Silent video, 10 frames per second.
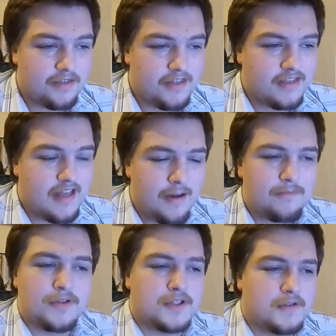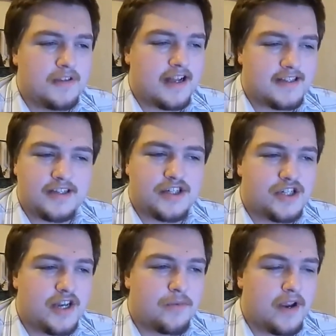that must that's a
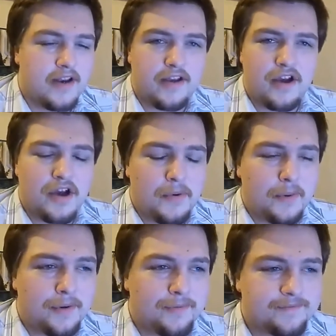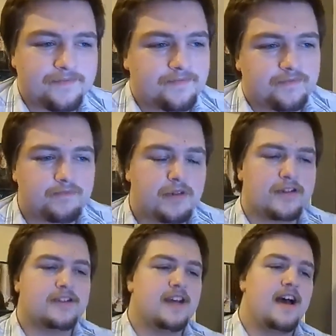shitty way to go.
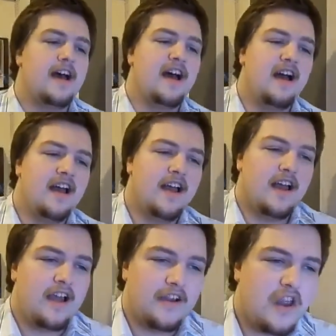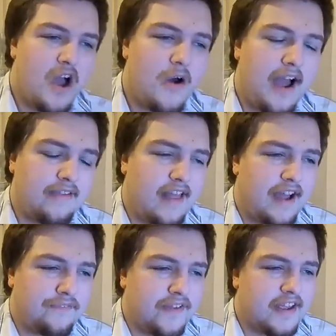But uh, no, I I
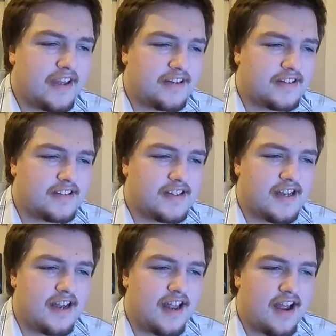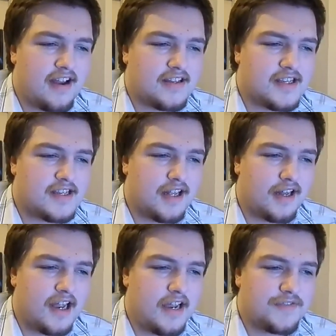think it still
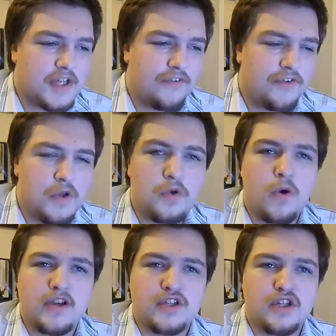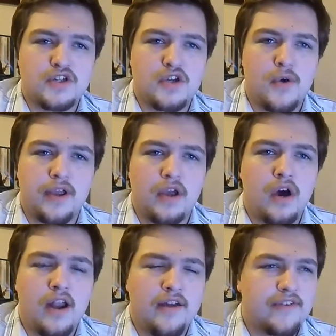leaves a few questions going
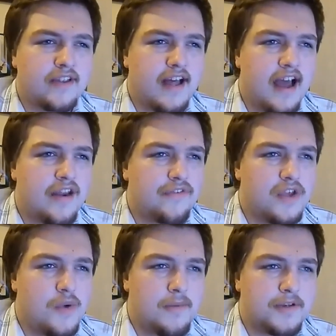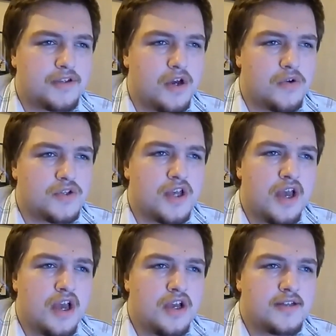on. I think that in a few episodes
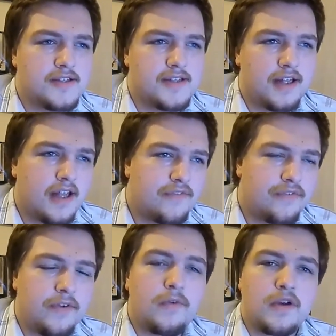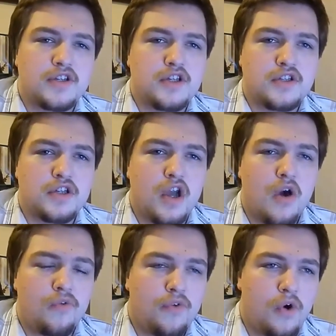still leave a few questions to
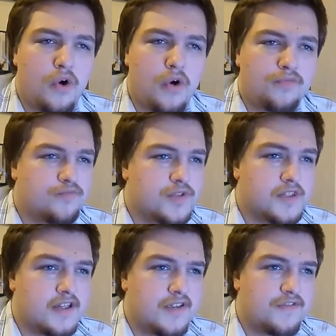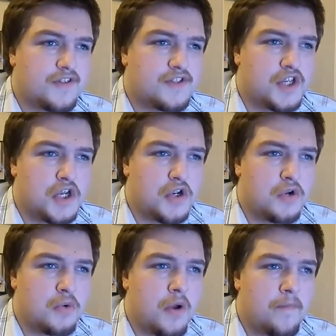go for series two,